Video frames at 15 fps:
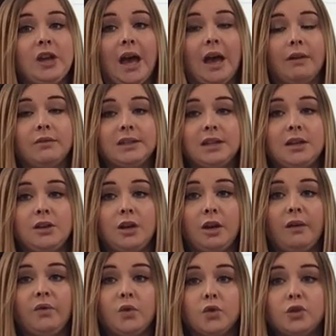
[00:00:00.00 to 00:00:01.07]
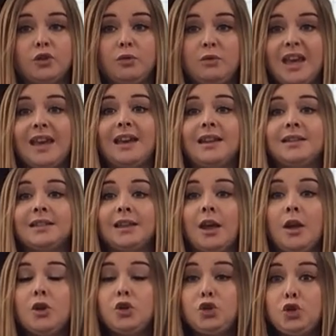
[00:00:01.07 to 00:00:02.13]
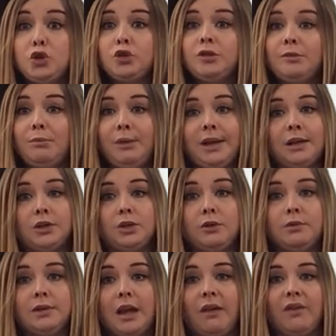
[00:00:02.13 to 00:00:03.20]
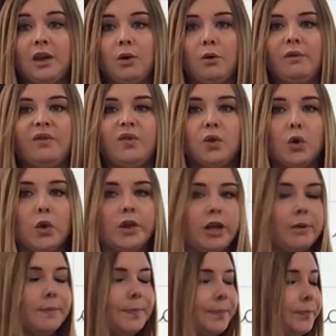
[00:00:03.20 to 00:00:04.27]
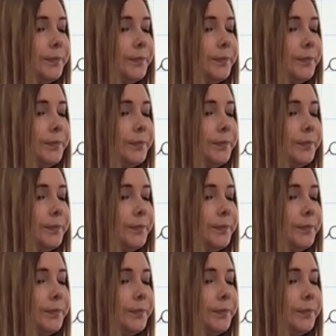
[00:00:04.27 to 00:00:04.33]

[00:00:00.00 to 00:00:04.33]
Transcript: sharers in year four, so this shouldn't be too difficult for you.